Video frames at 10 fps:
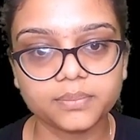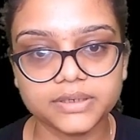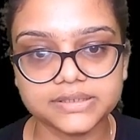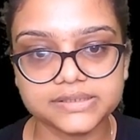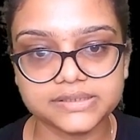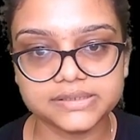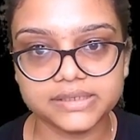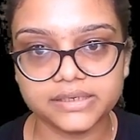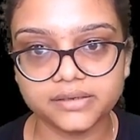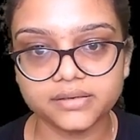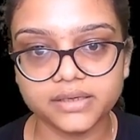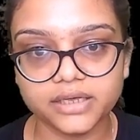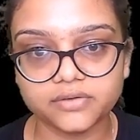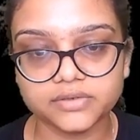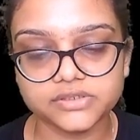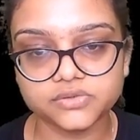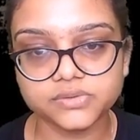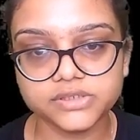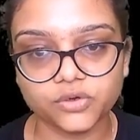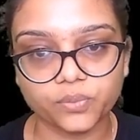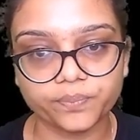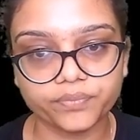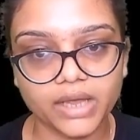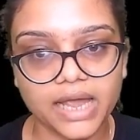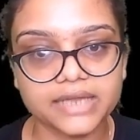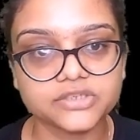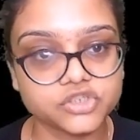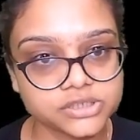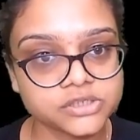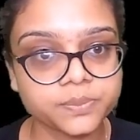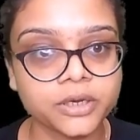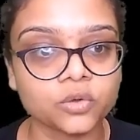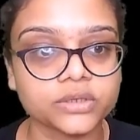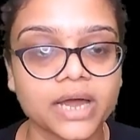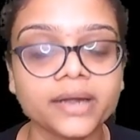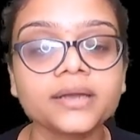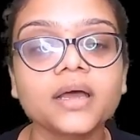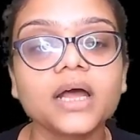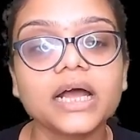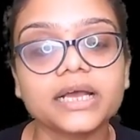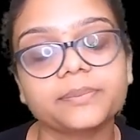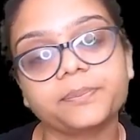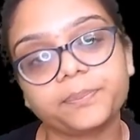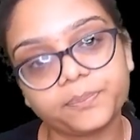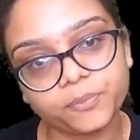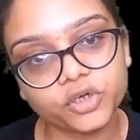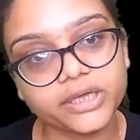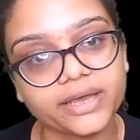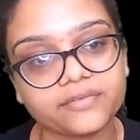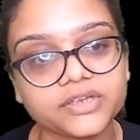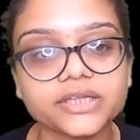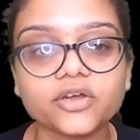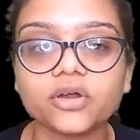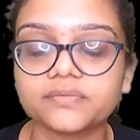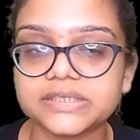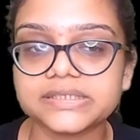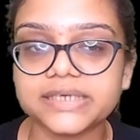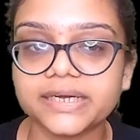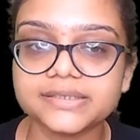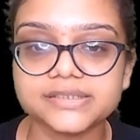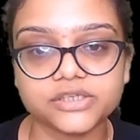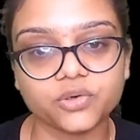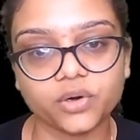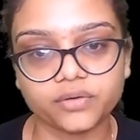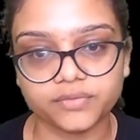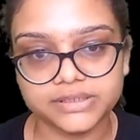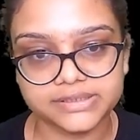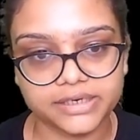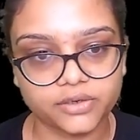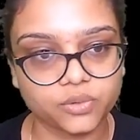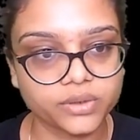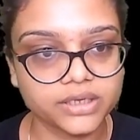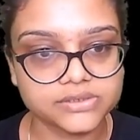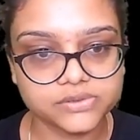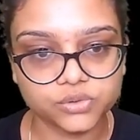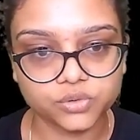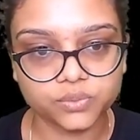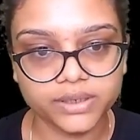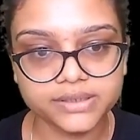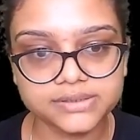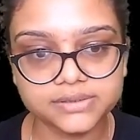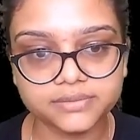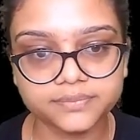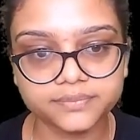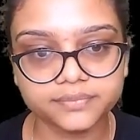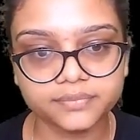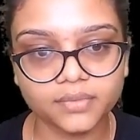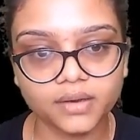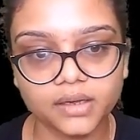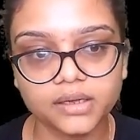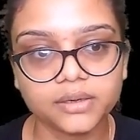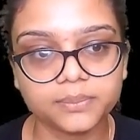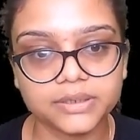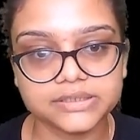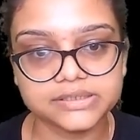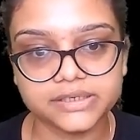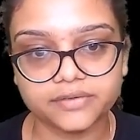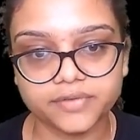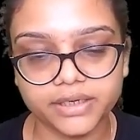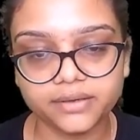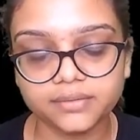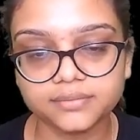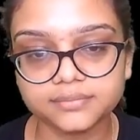plus c equals to 0. And just below that, put everything on one side and 0 on one side. Okay, so 2x plus 3y.